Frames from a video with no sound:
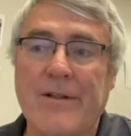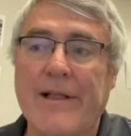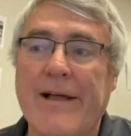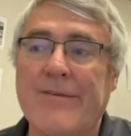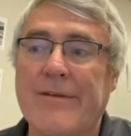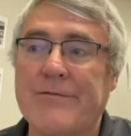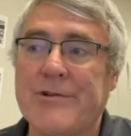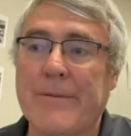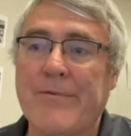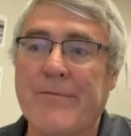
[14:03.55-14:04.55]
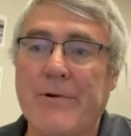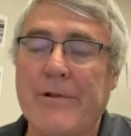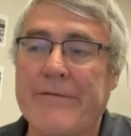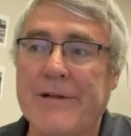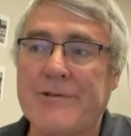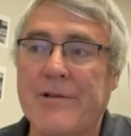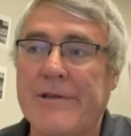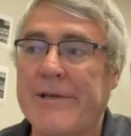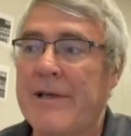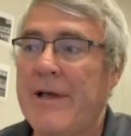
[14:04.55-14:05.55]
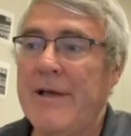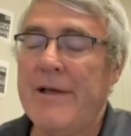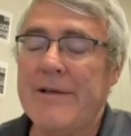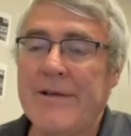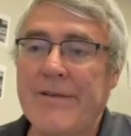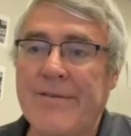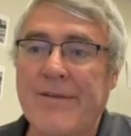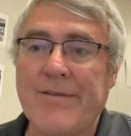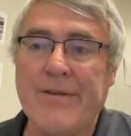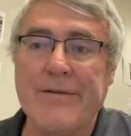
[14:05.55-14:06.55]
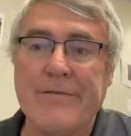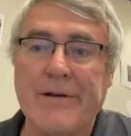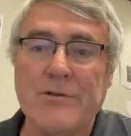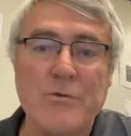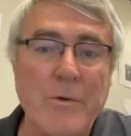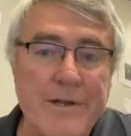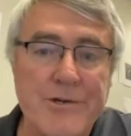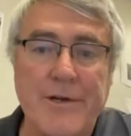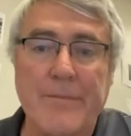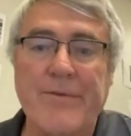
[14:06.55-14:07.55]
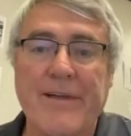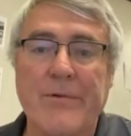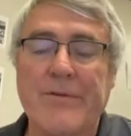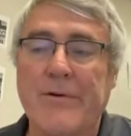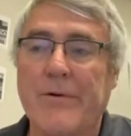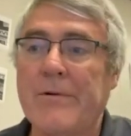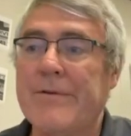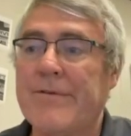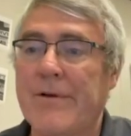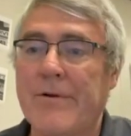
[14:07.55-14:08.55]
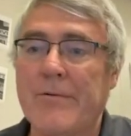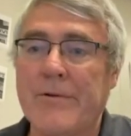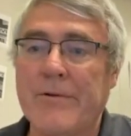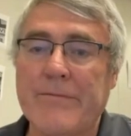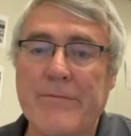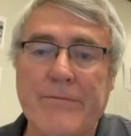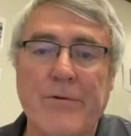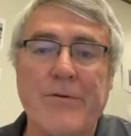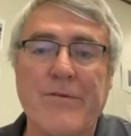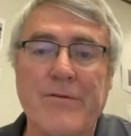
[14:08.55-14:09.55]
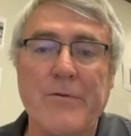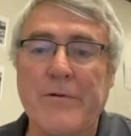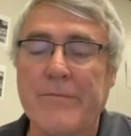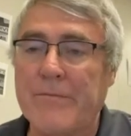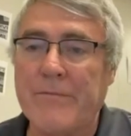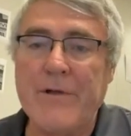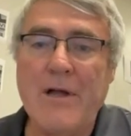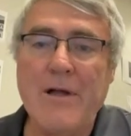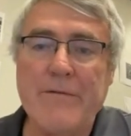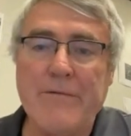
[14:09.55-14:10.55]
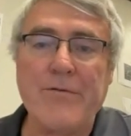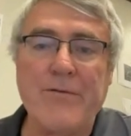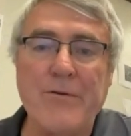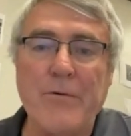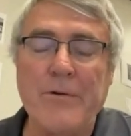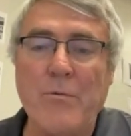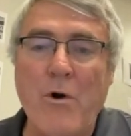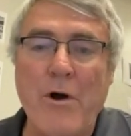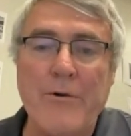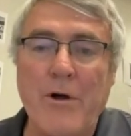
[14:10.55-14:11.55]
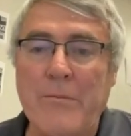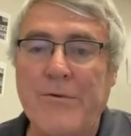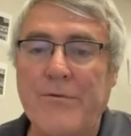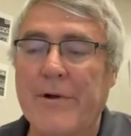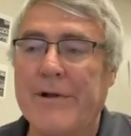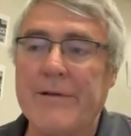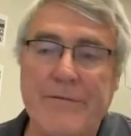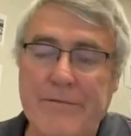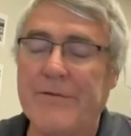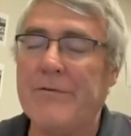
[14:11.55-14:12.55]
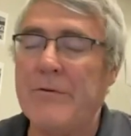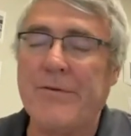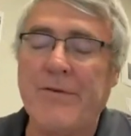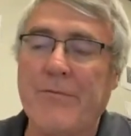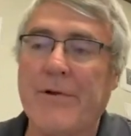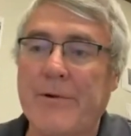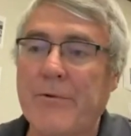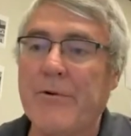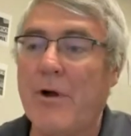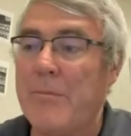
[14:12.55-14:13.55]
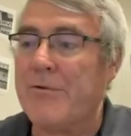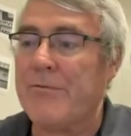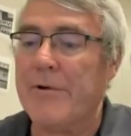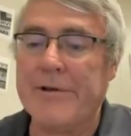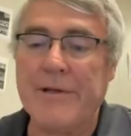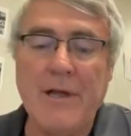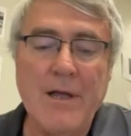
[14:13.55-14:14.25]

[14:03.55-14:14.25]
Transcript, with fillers: class of ships will eventually consist of uh, 20 ships, I've been told. So we're the first two are first two are in the water, almost running. The, the Lewis is running. We're almost running.